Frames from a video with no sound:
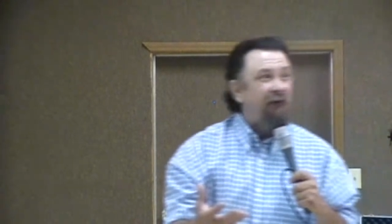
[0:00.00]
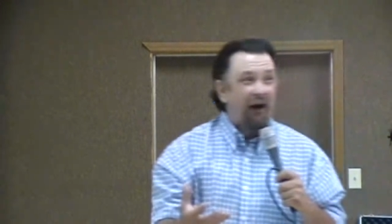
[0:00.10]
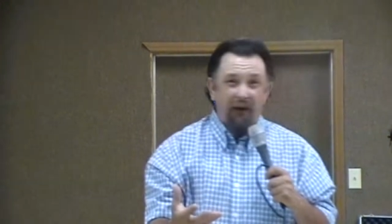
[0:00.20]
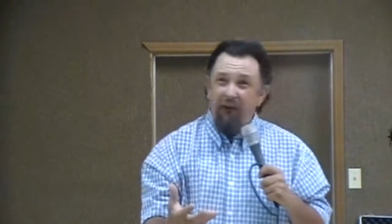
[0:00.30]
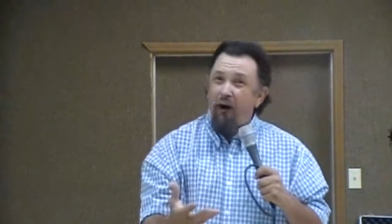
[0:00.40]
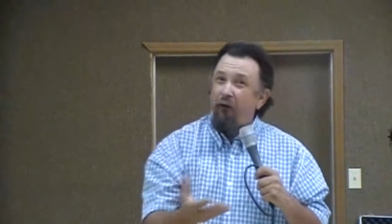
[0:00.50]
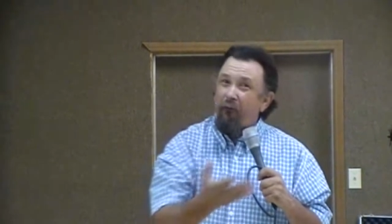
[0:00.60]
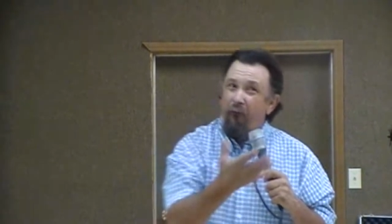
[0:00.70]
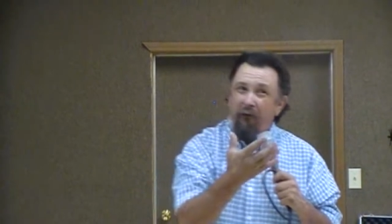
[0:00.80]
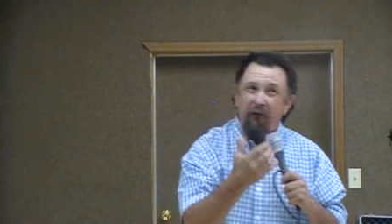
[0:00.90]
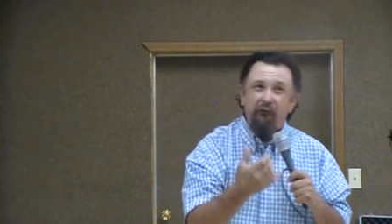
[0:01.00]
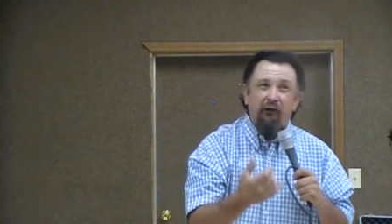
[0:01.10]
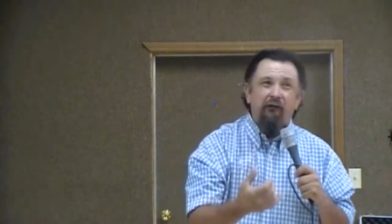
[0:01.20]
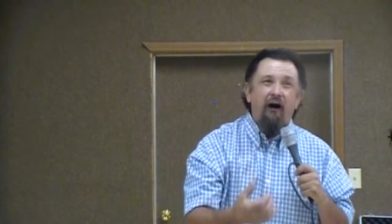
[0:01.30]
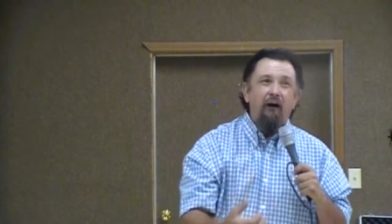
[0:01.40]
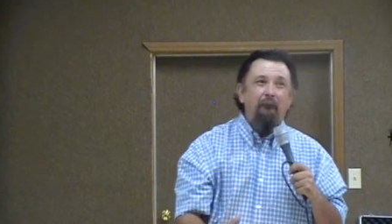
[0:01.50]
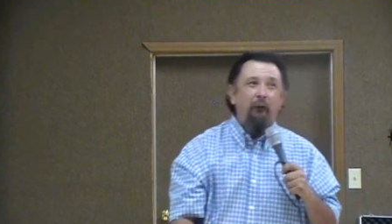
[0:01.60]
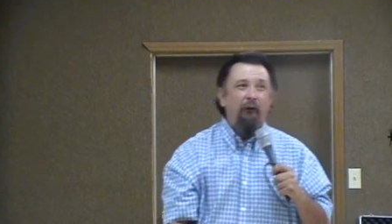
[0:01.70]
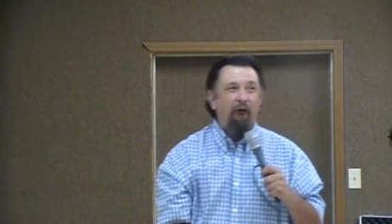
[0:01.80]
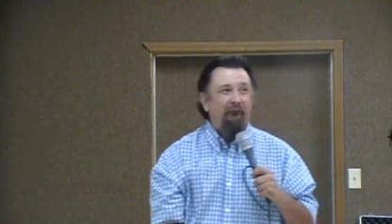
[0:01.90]
I know the one on your
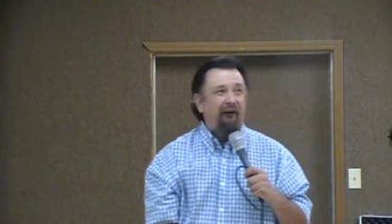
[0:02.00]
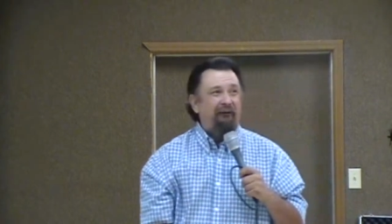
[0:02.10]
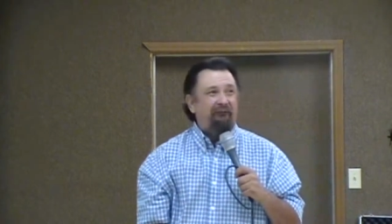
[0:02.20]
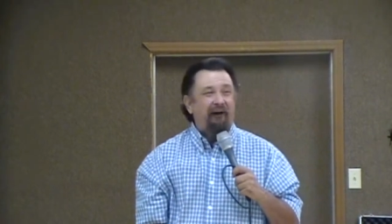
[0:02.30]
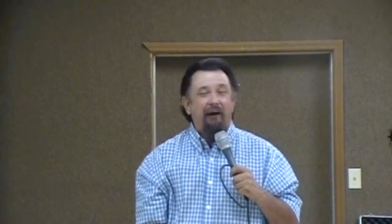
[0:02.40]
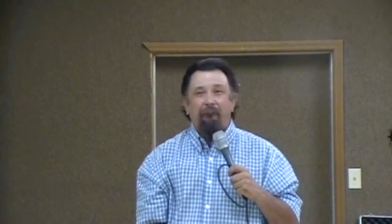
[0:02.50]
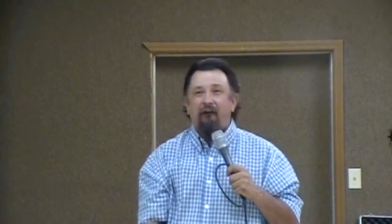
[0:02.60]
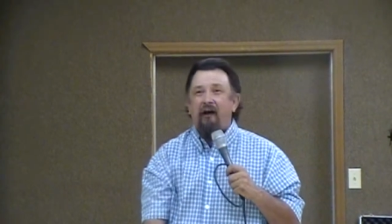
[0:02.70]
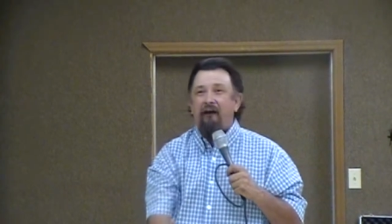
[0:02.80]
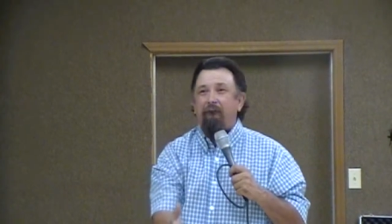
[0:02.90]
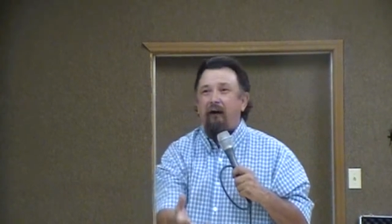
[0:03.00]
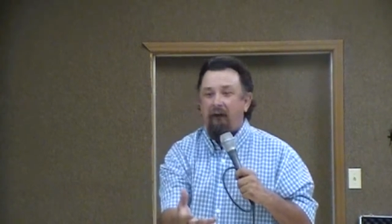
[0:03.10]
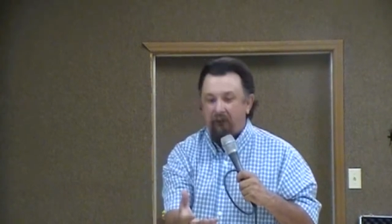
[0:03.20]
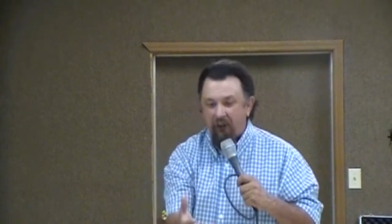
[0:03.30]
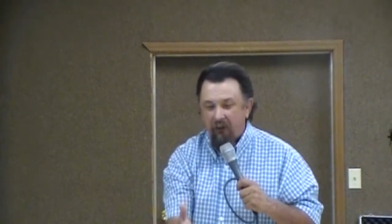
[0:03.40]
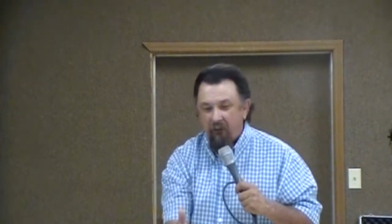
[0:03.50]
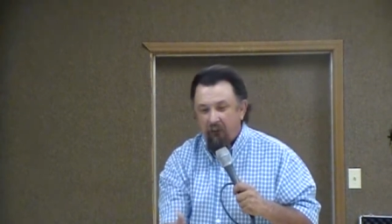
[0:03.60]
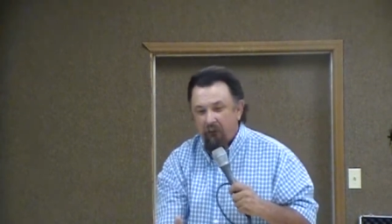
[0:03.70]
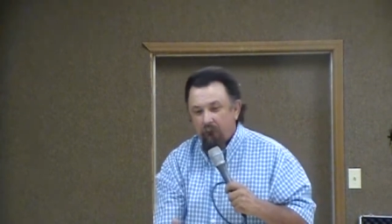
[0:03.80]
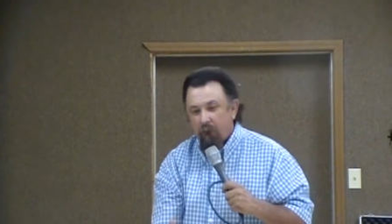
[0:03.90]
carport over there, the same thing, but
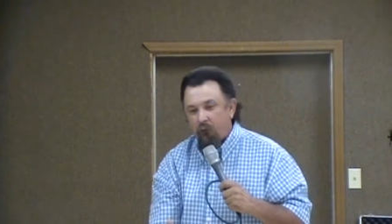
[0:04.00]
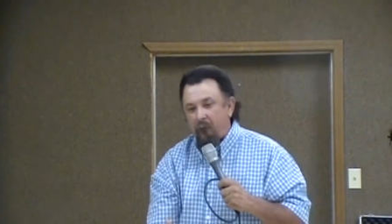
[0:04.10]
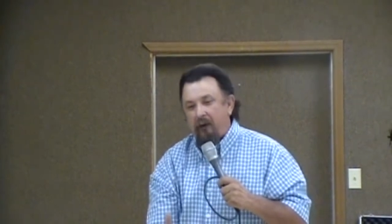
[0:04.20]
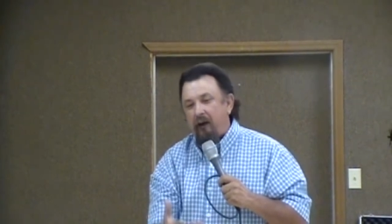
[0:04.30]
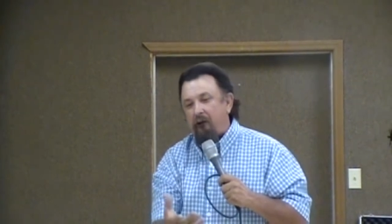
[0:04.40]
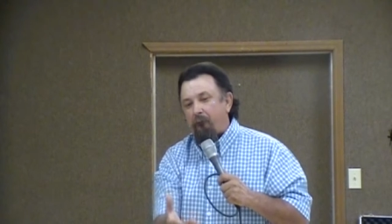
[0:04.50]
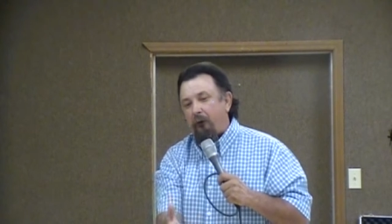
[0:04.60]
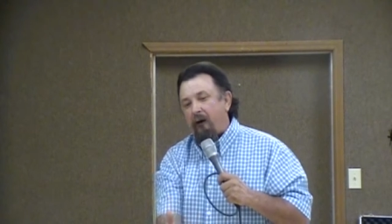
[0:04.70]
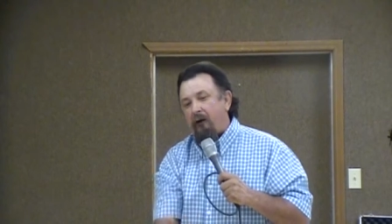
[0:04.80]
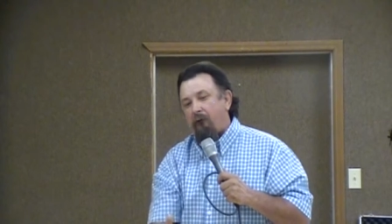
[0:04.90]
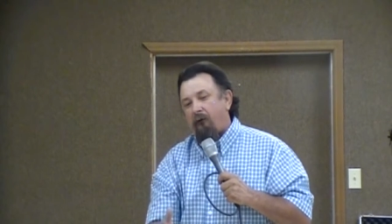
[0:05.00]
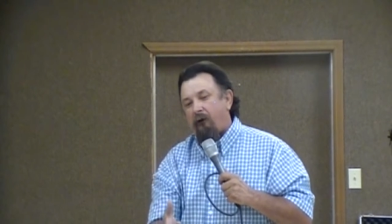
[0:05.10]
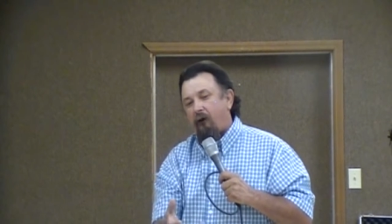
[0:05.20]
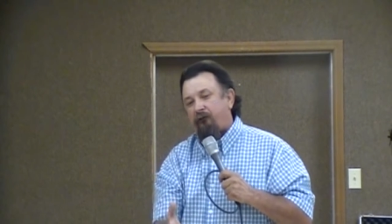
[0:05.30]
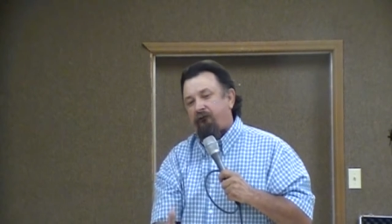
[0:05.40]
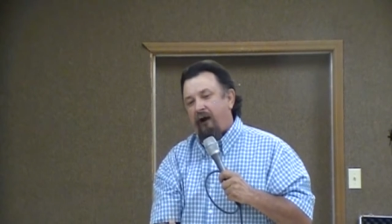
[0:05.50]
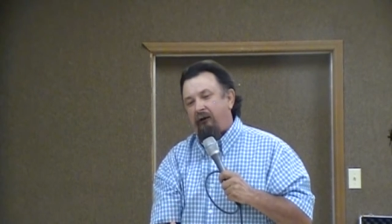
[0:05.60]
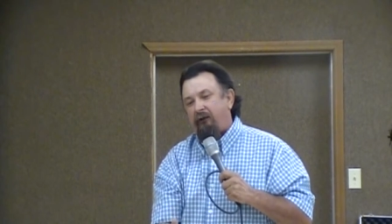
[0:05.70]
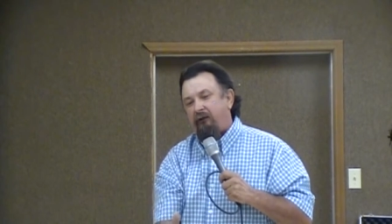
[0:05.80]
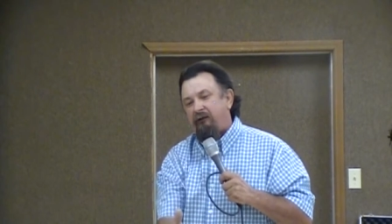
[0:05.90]
we began to pray over Lois and
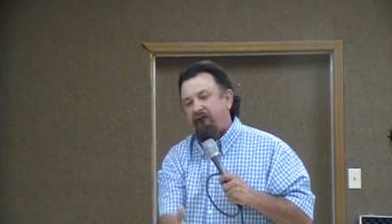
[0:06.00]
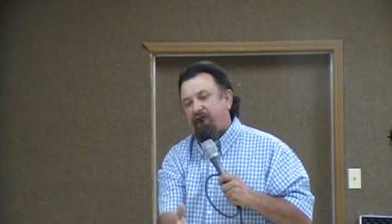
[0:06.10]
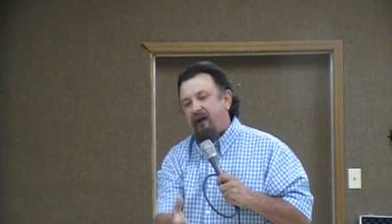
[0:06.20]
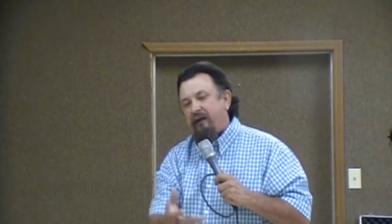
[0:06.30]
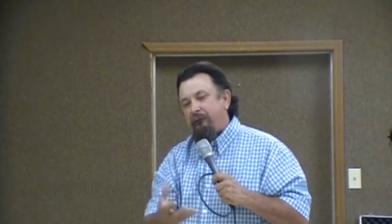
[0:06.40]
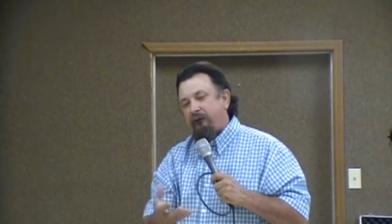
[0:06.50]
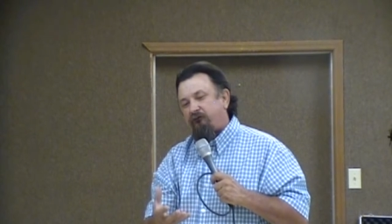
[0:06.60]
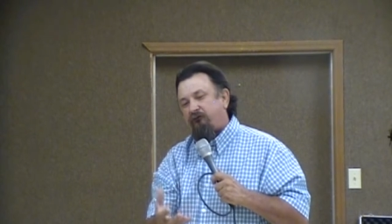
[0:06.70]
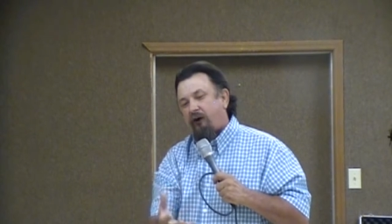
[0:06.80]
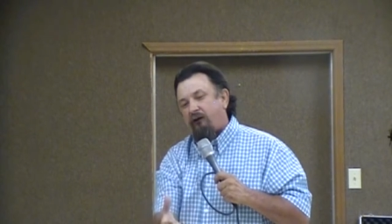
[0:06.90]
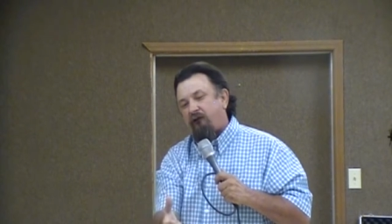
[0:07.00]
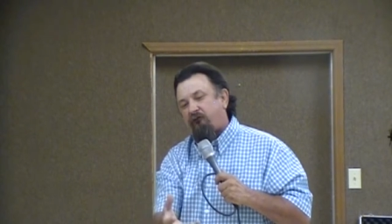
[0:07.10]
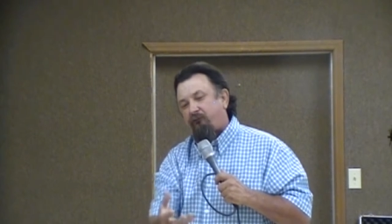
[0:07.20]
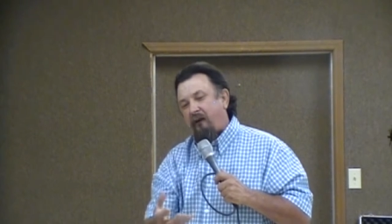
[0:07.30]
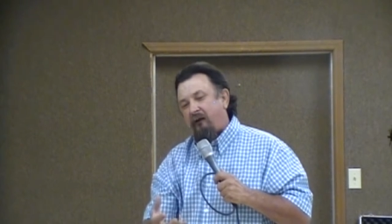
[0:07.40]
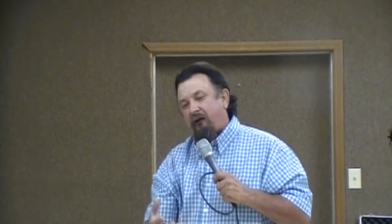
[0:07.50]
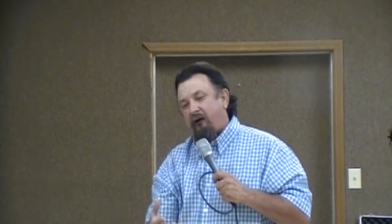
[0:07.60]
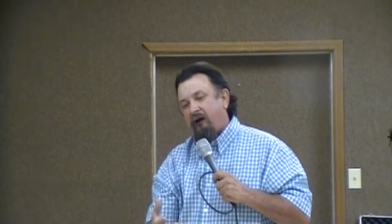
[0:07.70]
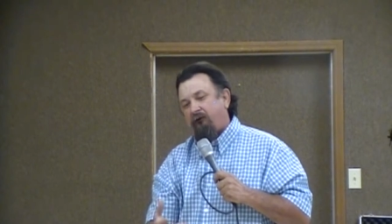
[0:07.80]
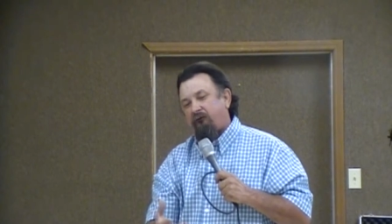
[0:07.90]
I did, and these demons started speaking
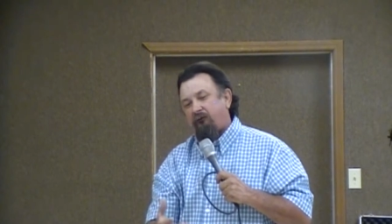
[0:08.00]
to us.